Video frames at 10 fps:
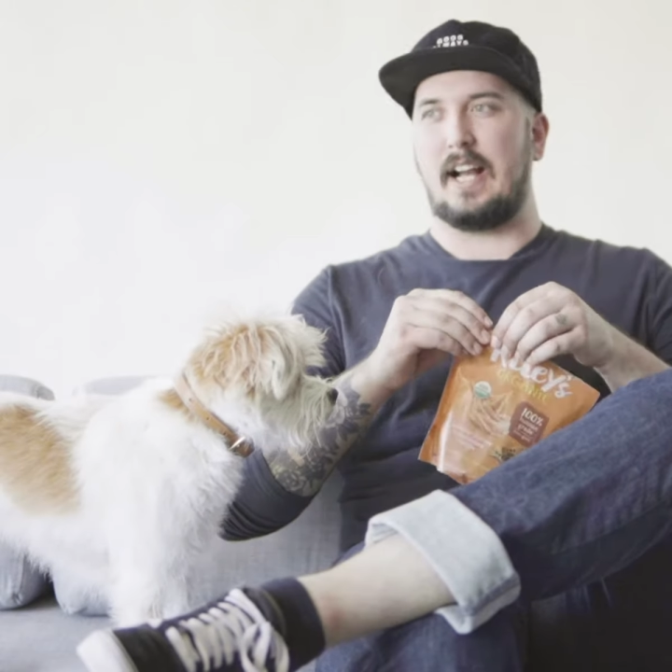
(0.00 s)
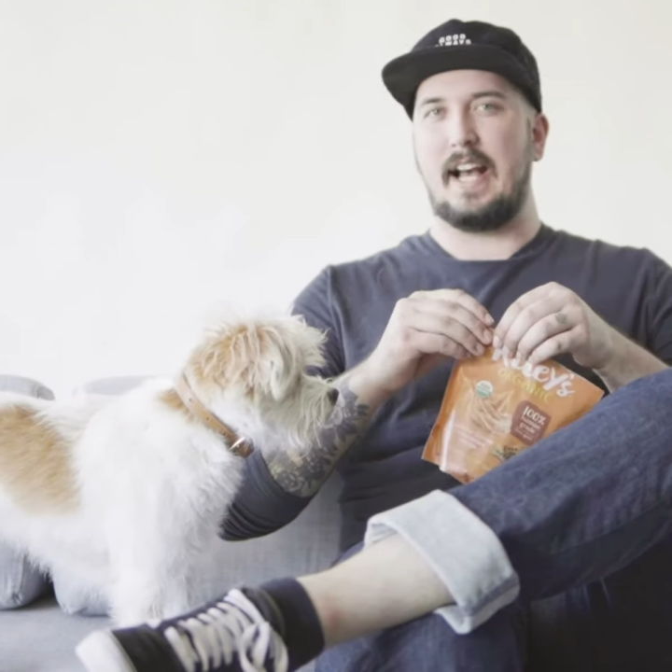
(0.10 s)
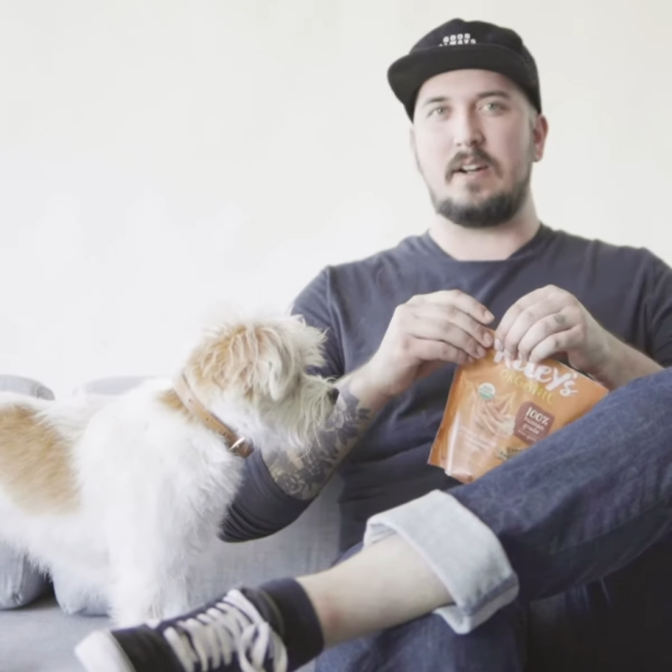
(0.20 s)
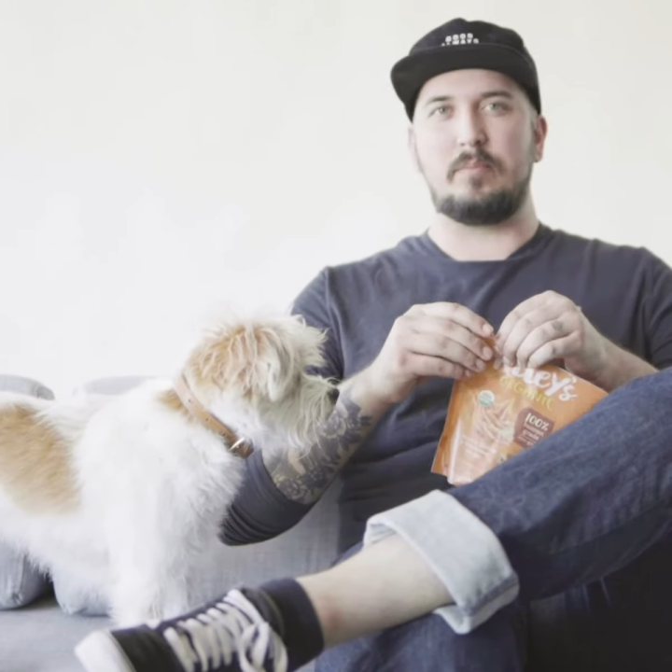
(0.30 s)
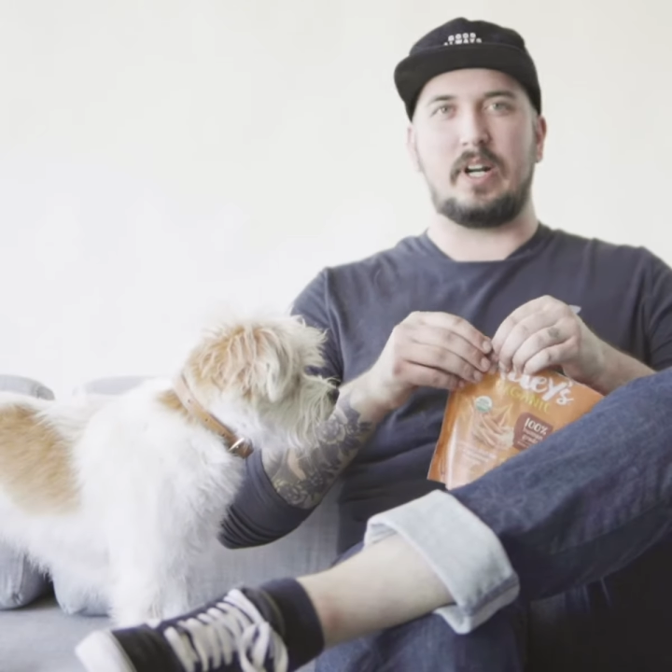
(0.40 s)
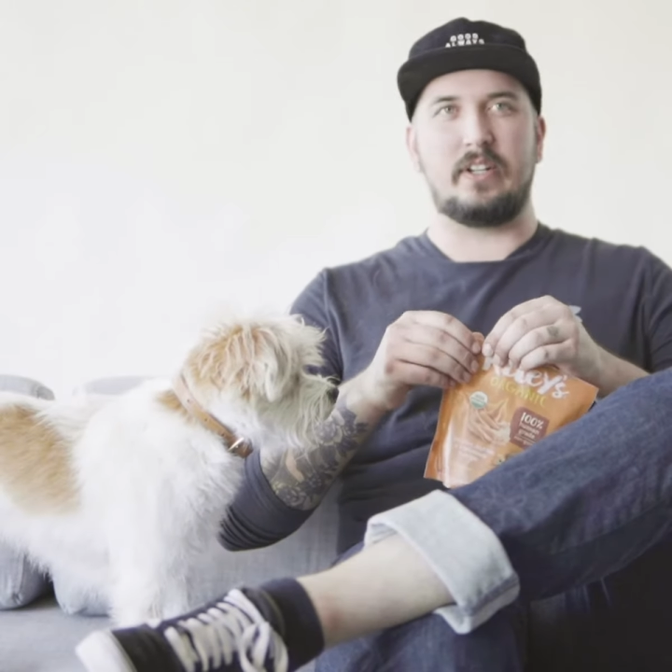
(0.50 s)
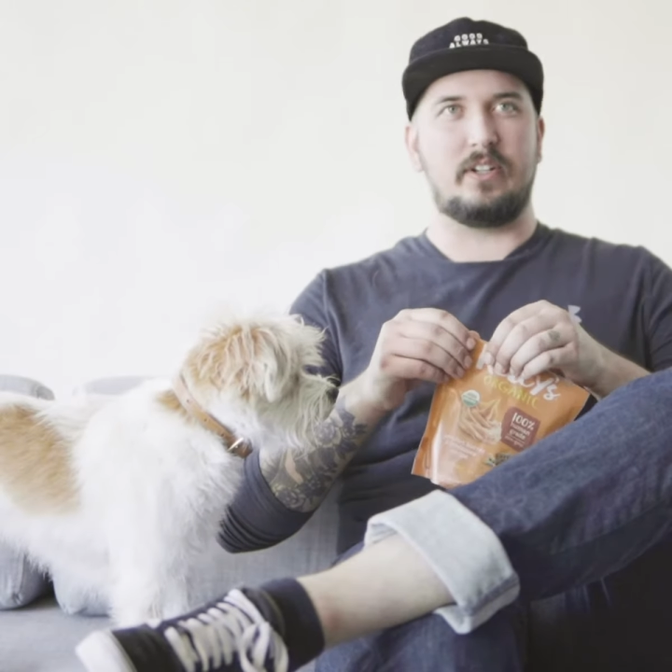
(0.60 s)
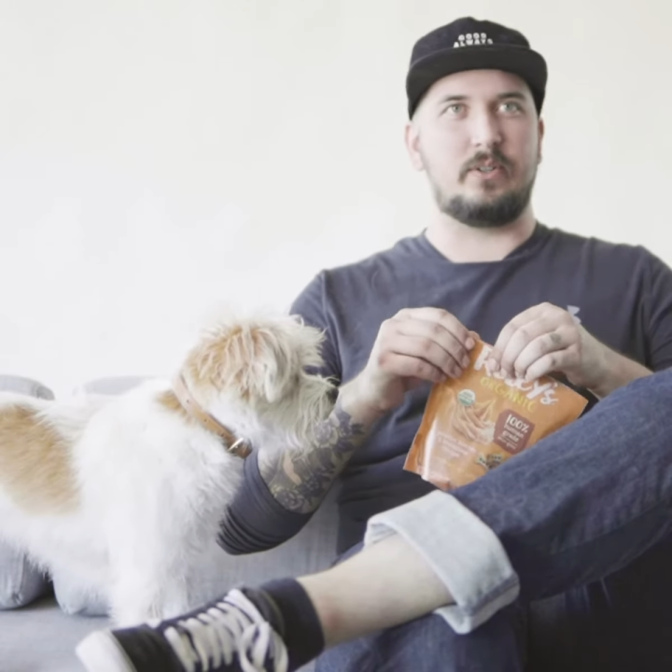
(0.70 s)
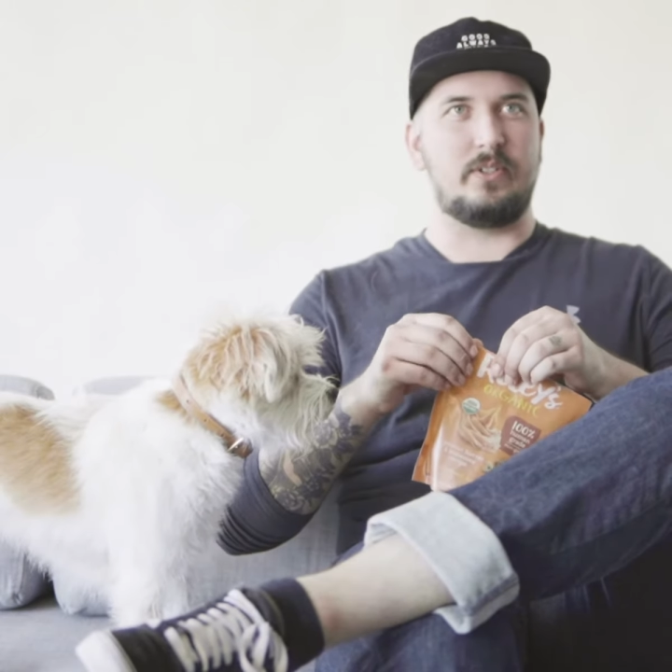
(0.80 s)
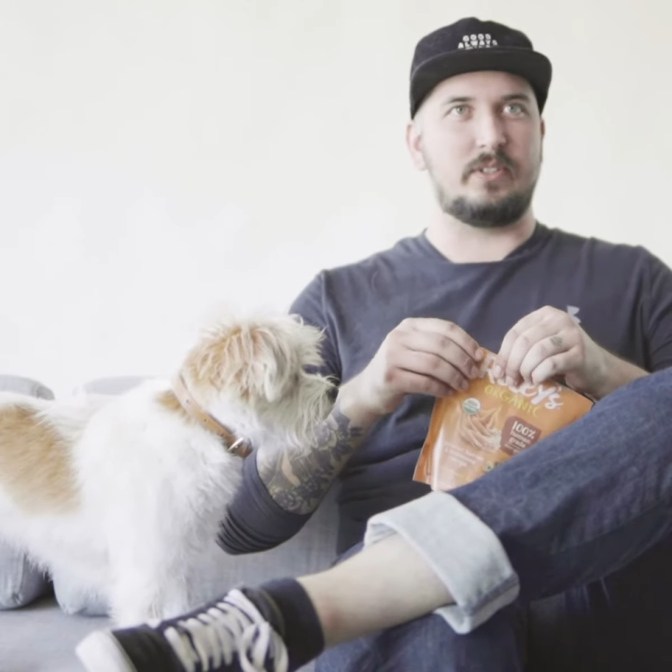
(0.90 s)
I had a
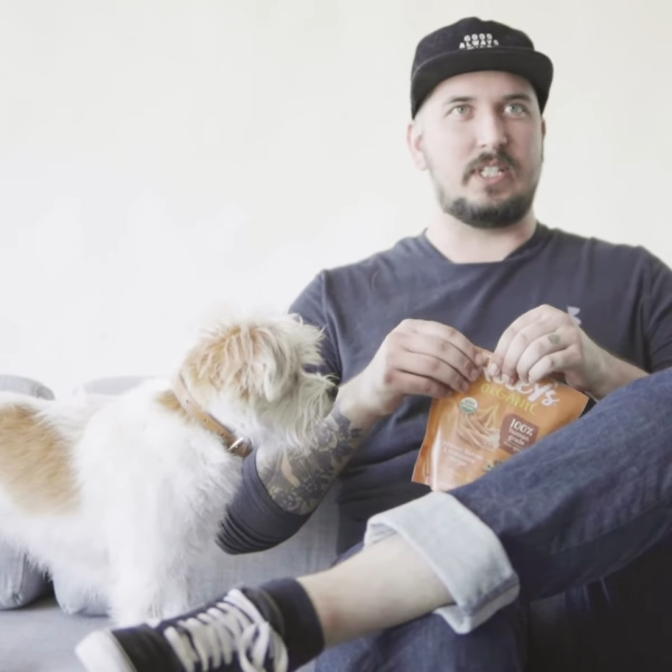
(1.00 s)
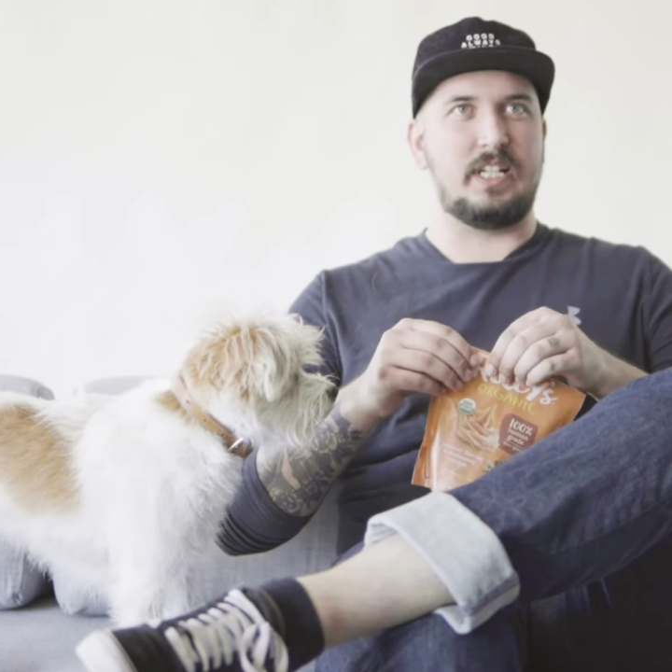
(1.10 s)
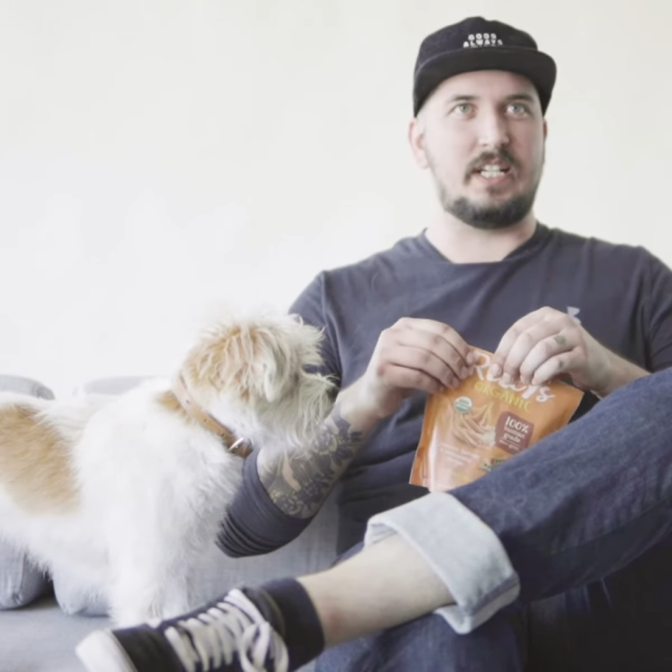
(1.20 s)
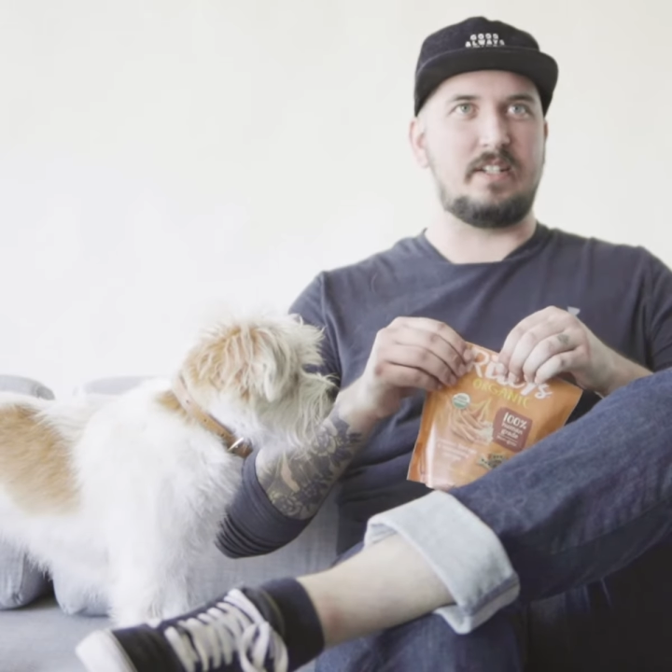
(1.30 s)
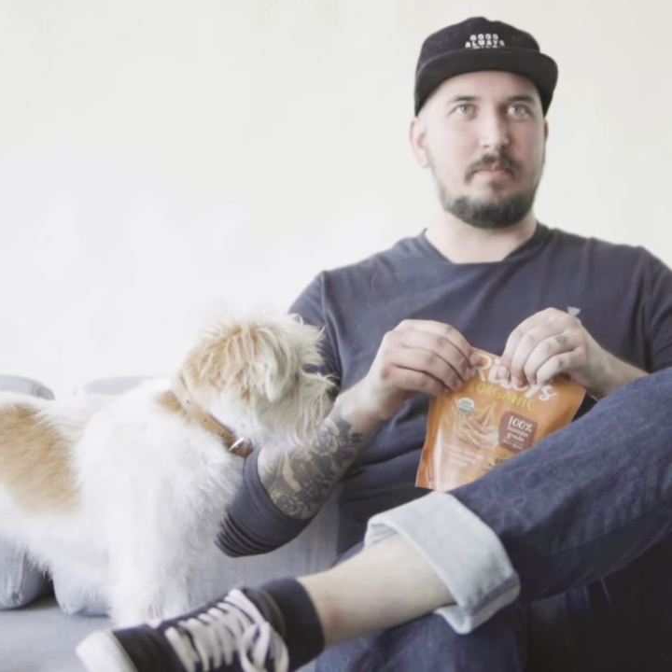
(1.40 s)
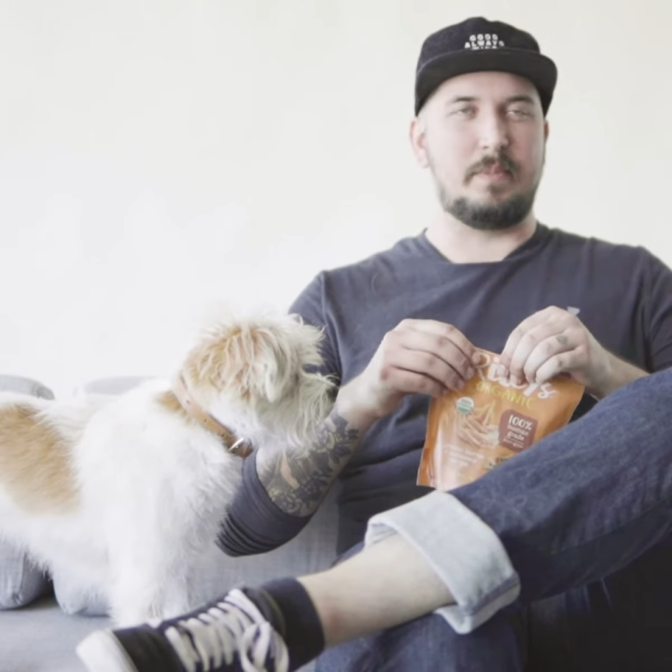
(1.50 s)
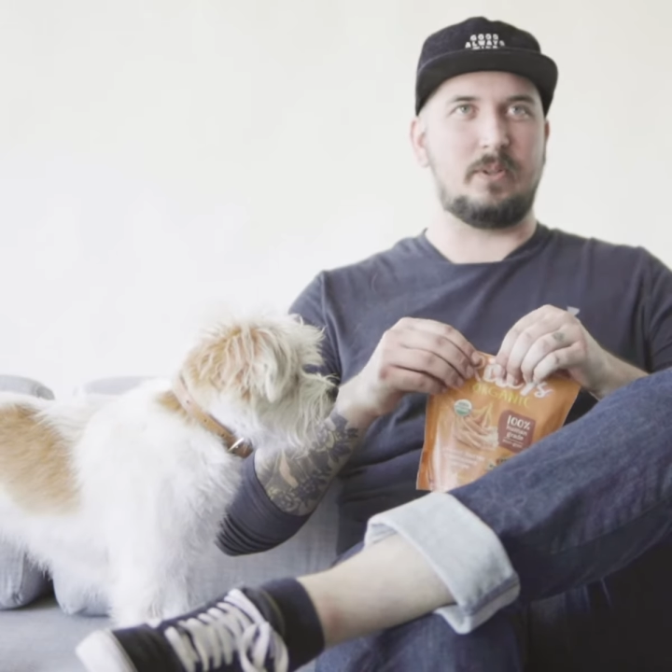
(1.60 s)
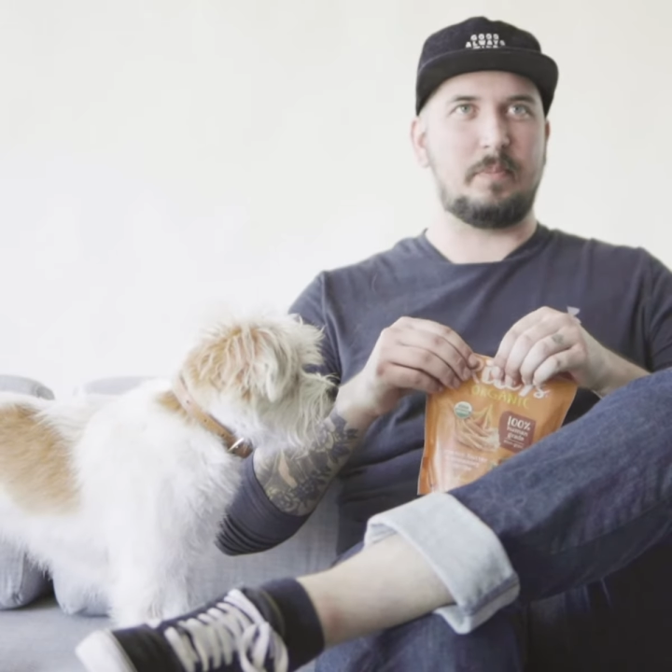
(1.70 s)
brother who used to eat milk